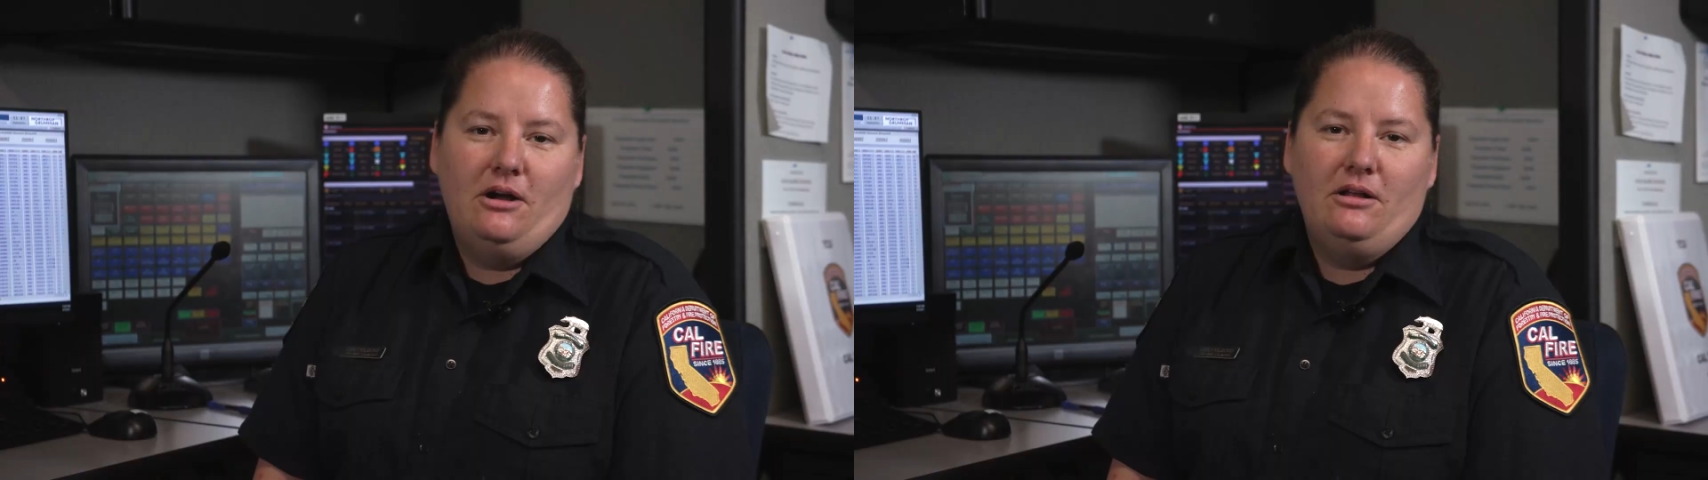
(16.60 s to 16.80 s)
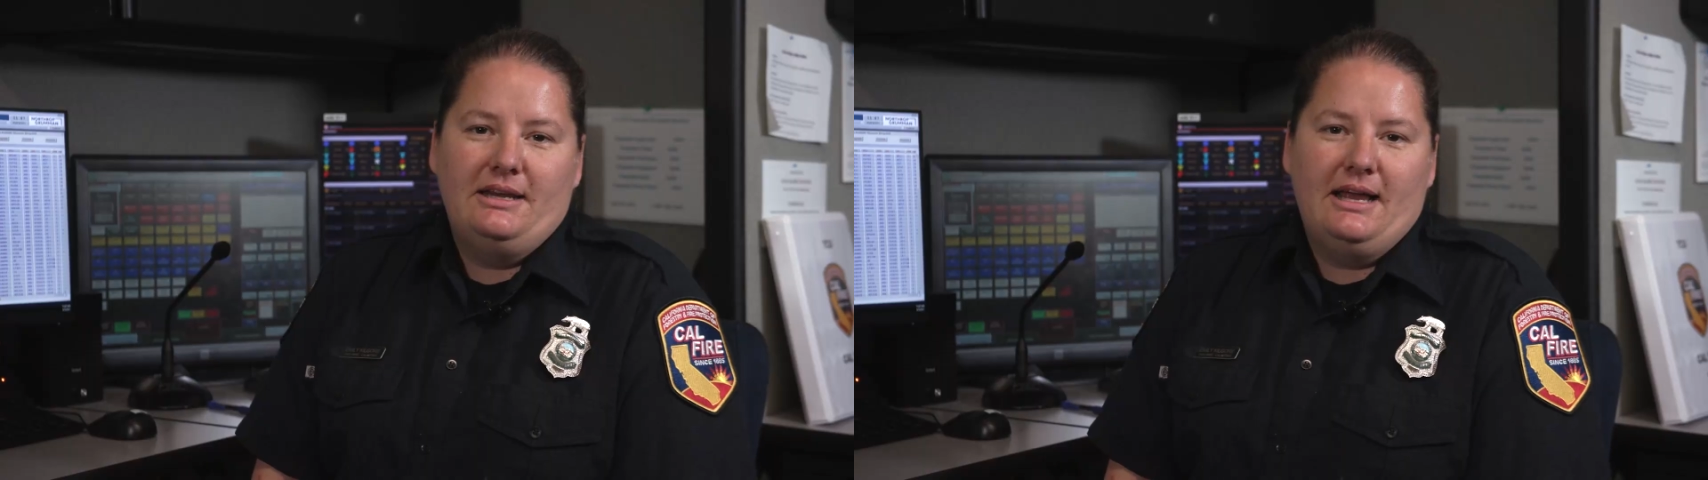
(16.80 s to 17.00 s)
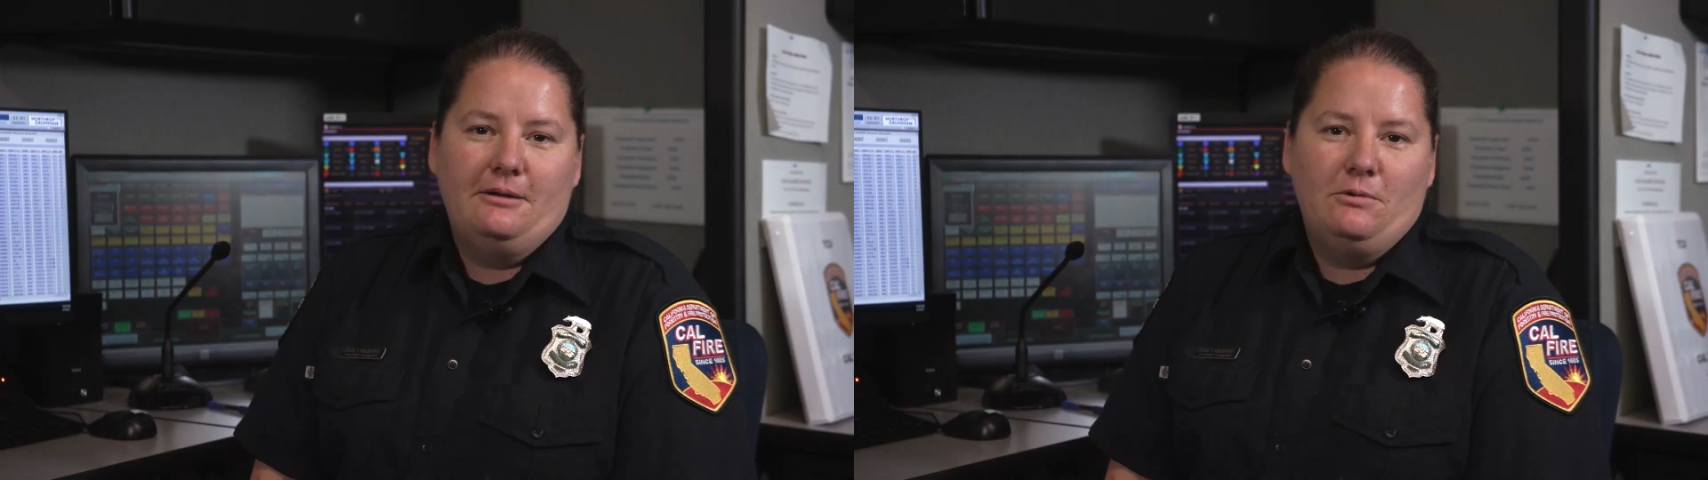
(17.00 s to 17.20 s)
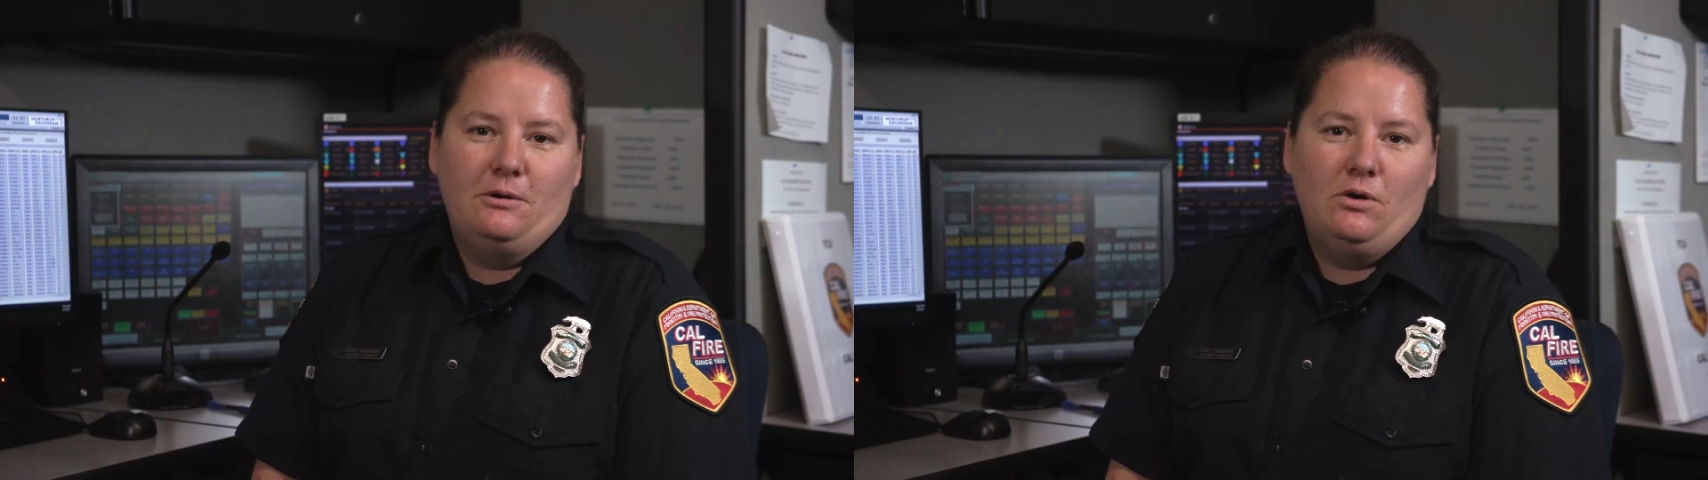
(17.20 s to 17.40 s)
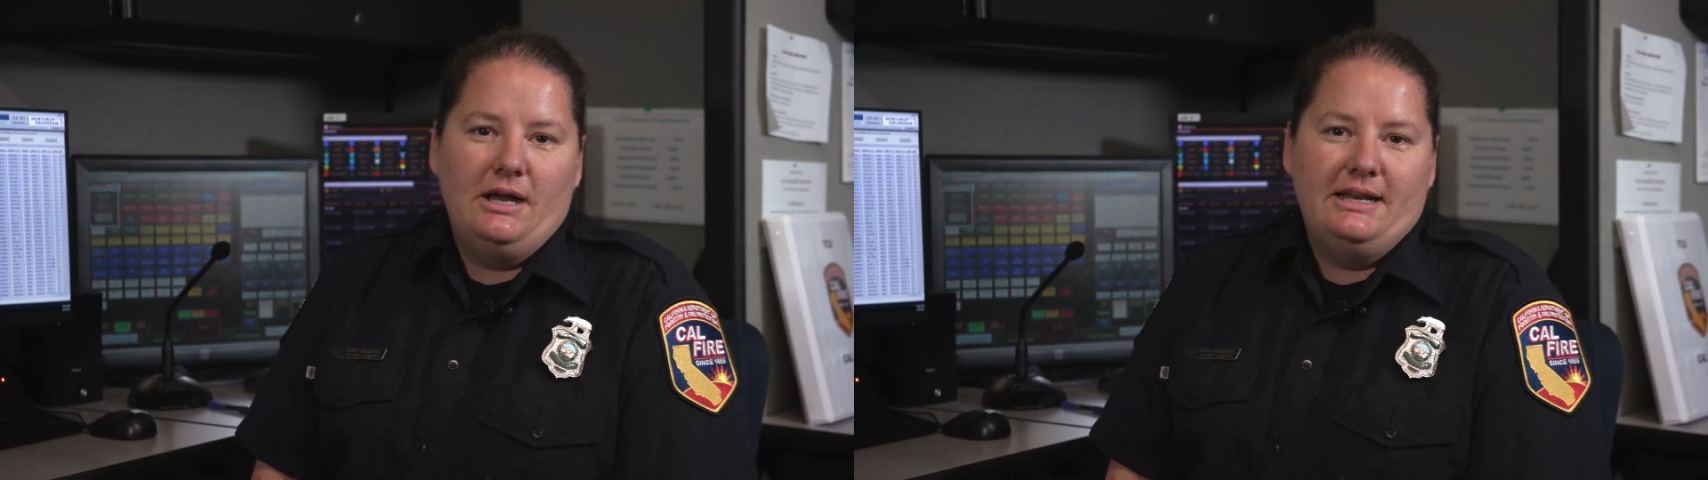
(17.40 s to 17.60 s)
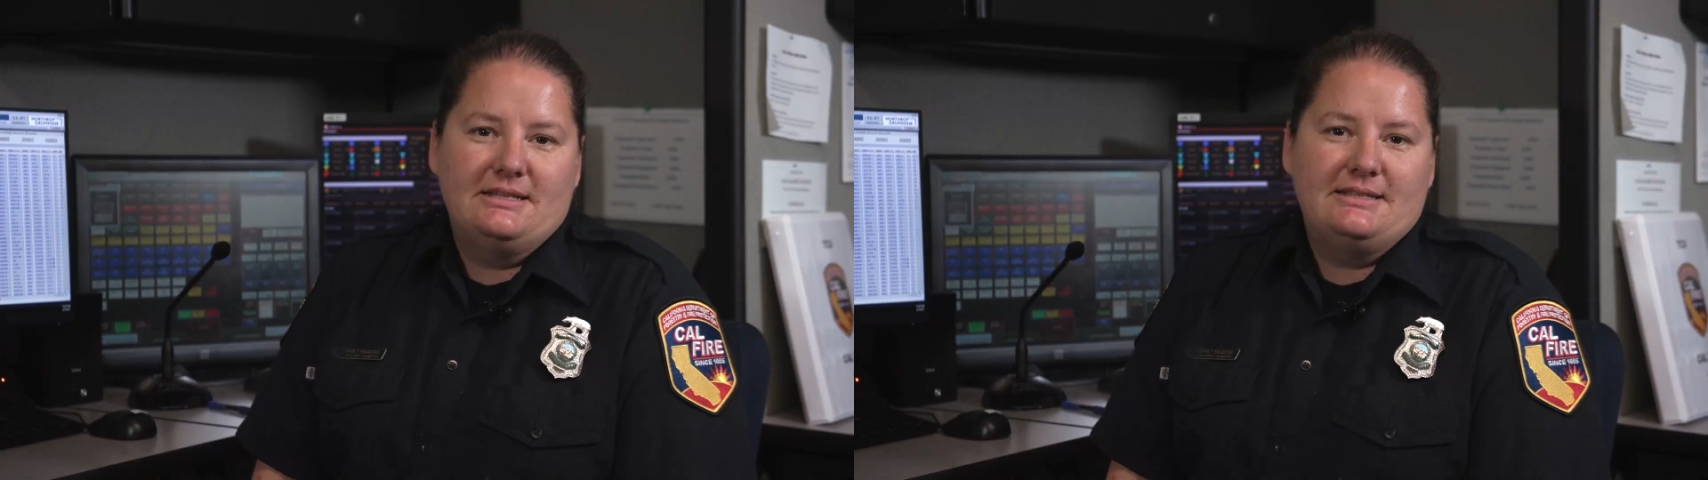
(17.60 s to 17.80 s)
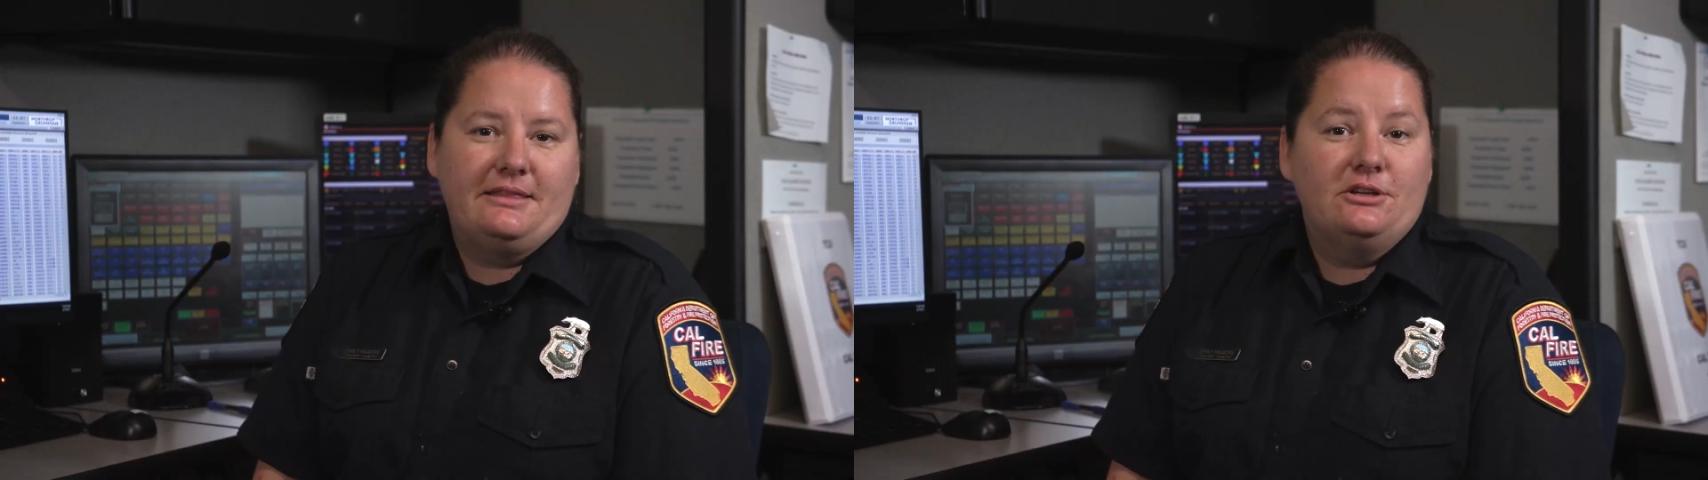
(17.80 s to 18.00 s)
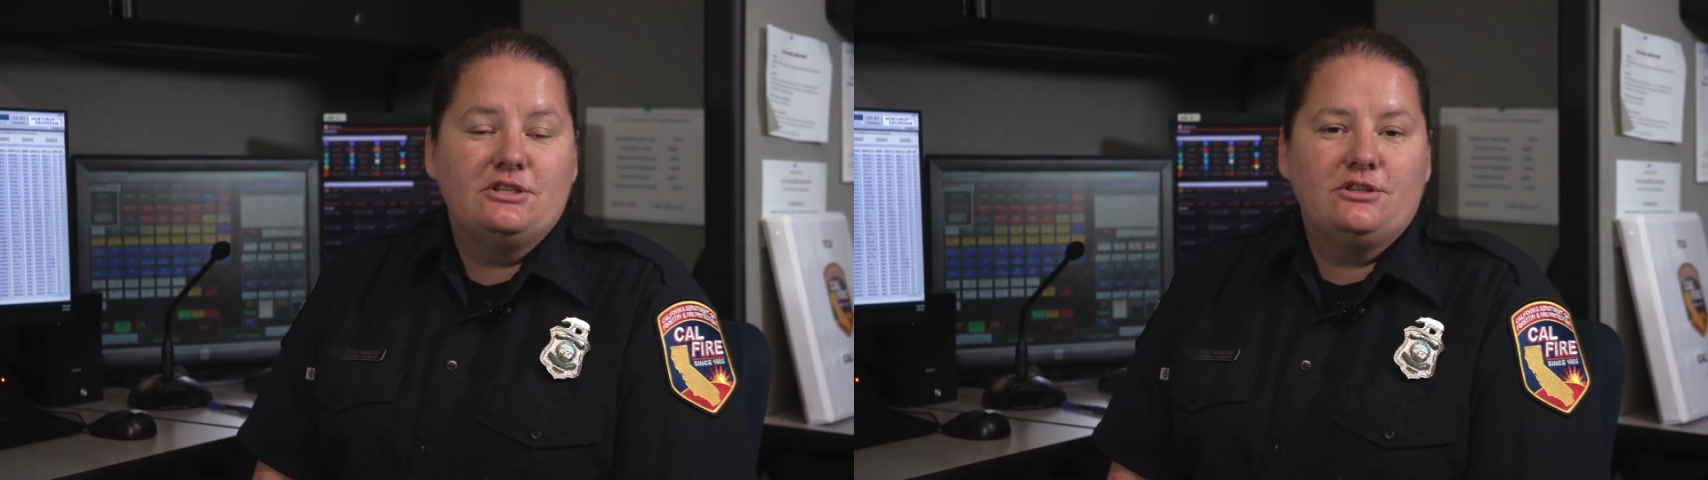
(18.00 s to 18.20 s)
calling 911 is
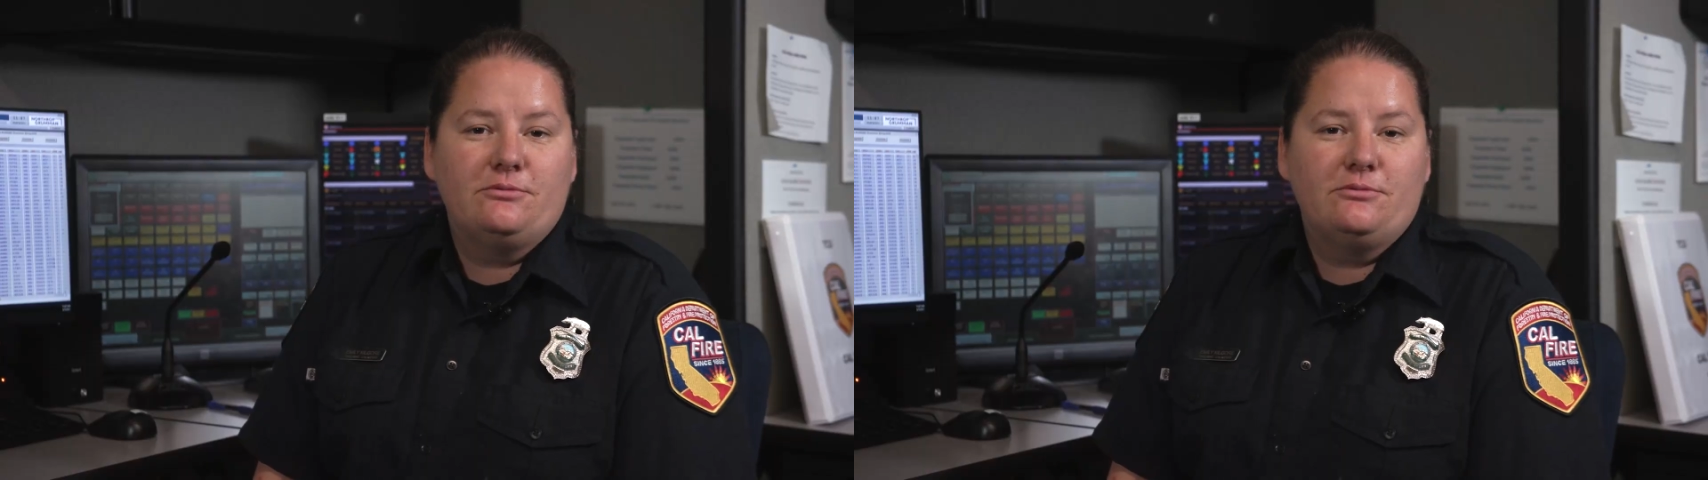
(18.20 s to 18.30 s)
that there's